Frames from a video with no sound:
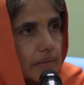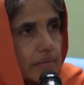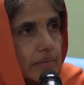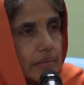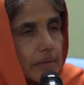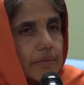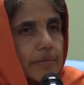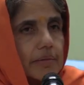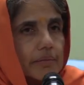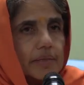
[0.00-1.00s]

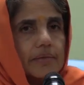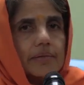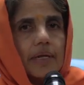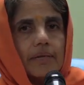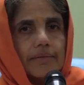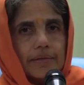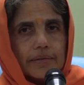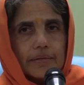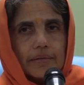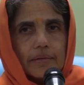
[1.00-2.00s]
whatever oneself
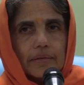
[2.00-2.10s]
is.